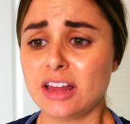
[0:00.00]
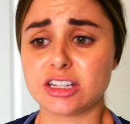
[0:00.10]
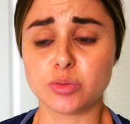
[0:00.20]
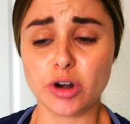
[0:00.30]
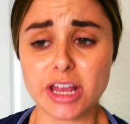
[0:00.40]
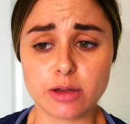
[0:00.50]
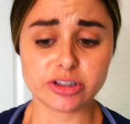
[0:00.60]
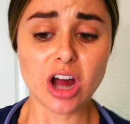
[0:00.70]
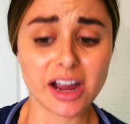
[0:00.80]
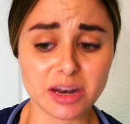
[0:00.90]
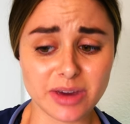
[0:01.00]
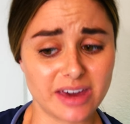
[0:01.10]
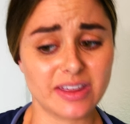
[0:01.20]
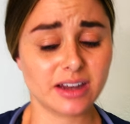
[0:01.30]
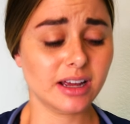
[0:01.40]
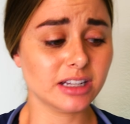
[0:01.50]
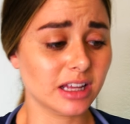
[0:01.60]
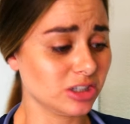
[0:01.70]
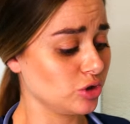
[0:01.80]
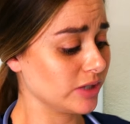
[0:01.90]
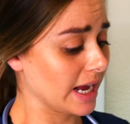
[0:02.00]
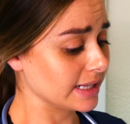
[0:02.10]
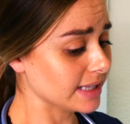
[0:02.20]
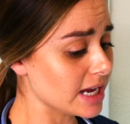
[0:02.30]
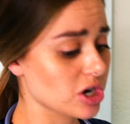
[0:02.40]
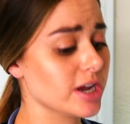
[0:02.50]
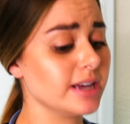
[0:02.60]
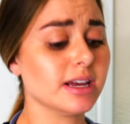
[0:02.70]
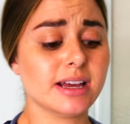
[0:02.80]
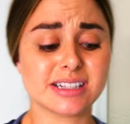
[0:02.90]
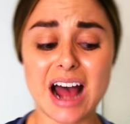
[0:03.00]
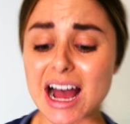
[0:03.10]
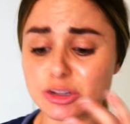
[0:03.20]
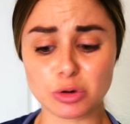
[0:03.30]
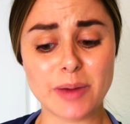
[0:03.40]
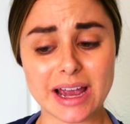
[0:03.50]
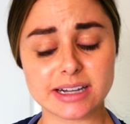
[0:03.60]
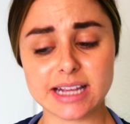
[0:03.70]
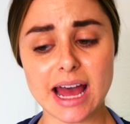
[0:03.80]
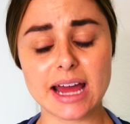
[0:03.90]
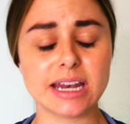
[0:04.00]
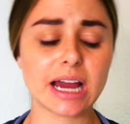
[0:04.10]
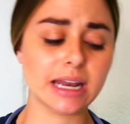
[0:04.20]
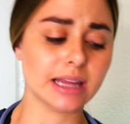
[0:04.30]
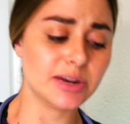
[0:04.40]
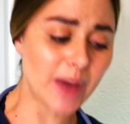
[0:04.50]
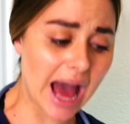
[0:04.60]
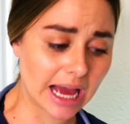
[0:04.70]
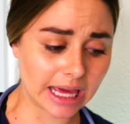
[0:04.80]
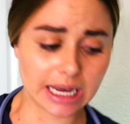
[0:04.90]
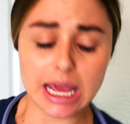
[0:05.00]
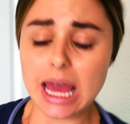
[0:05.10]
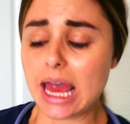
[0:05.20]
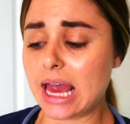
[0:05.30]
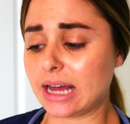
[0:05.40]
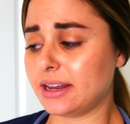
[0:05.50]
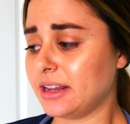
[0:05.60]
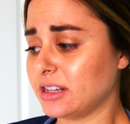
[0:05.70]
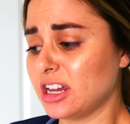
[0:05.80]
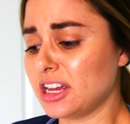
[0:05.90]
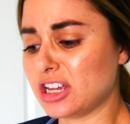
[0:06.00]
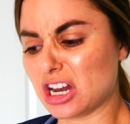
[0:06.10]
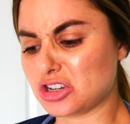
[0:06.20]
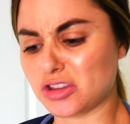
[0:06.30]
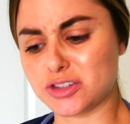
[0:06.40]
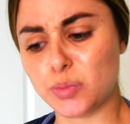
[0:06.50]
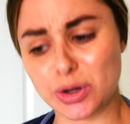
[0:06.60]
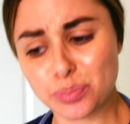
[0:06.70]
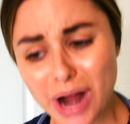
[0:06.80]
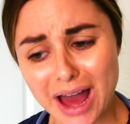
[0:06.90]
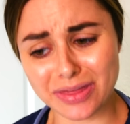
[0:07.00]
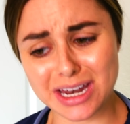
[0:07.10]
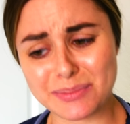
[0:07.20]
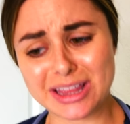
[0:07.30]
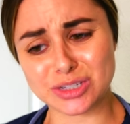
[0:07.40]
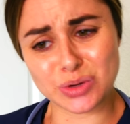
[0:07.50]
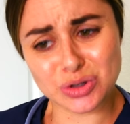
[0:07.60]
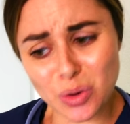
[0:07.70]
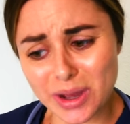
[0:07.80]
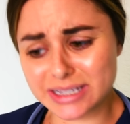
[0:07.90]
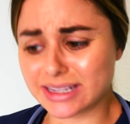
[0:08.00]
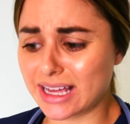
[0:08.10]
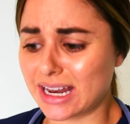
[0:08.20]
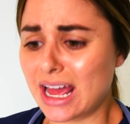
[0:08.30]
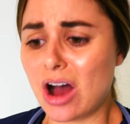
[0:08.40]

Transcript: This morning he was talking to me, and then and then two seconds later he, his eyes rolled back in his head. He kind of laid back, and, and he, he kind of took this weird breath, and he made this weird noise, and then